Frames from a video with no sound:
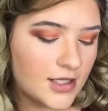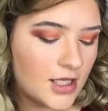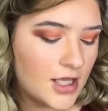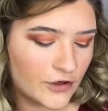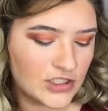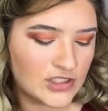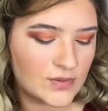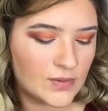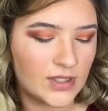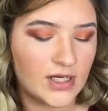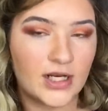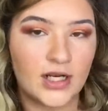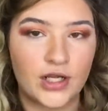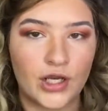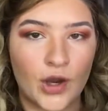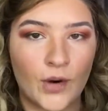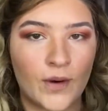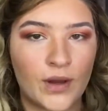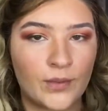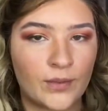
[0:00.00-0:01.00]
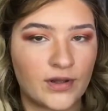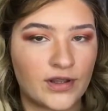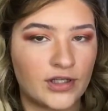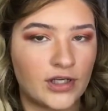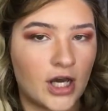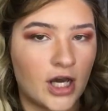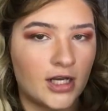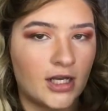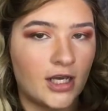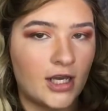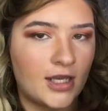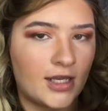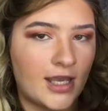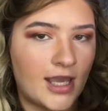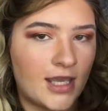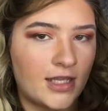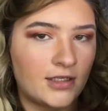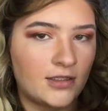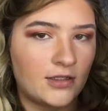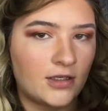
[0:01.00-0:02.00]
First, we're going to go in with Nana
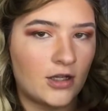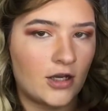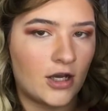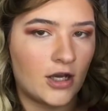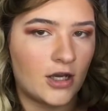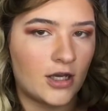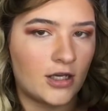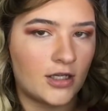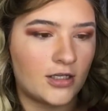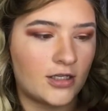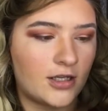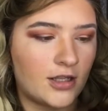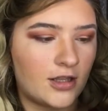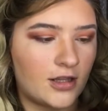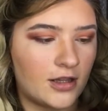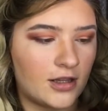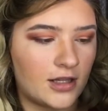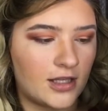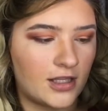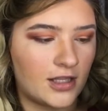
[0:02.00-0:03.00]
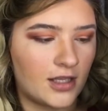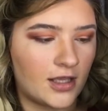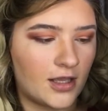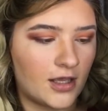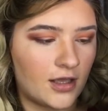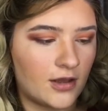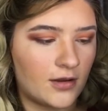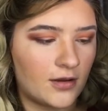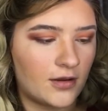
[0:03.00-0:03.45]
again on the